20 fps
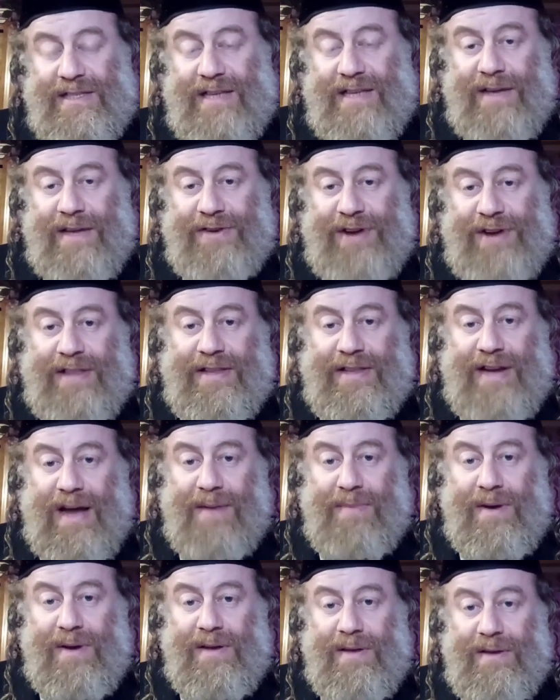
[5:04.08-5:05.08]
it's a great
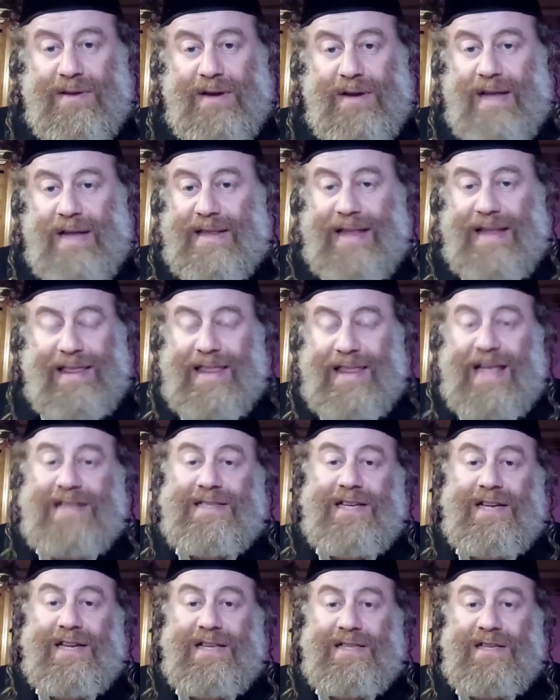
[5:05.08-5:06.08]
rabbi and
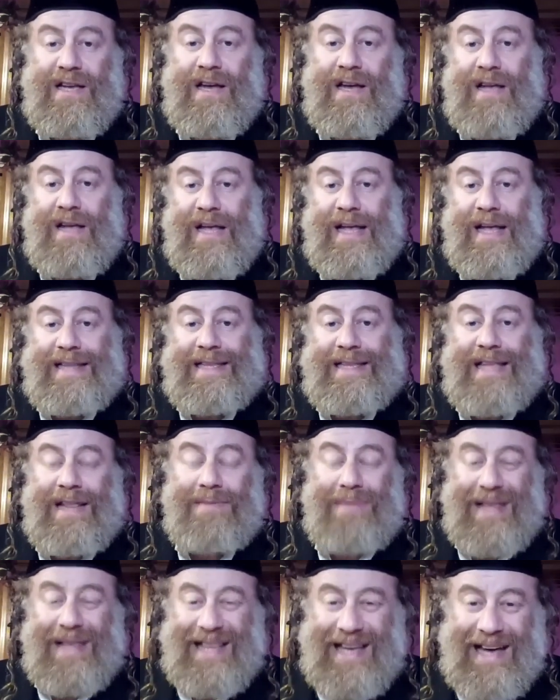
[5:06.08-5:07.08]
unless it is a
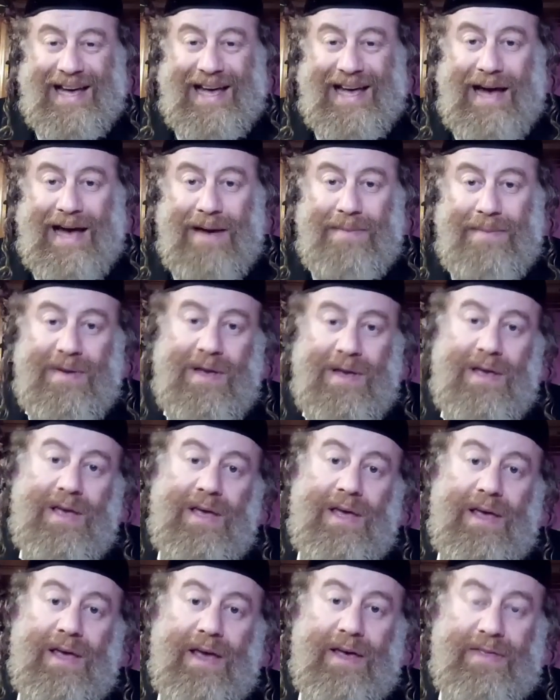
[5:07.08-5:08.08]
talmid chacham.
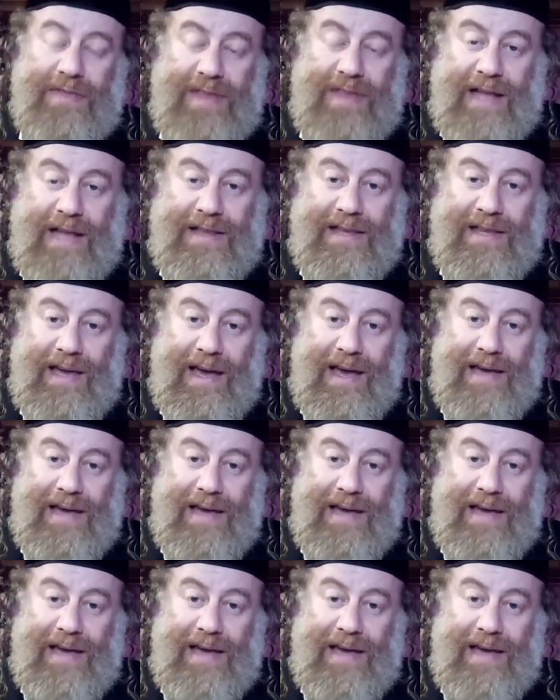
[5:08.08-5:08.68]
In that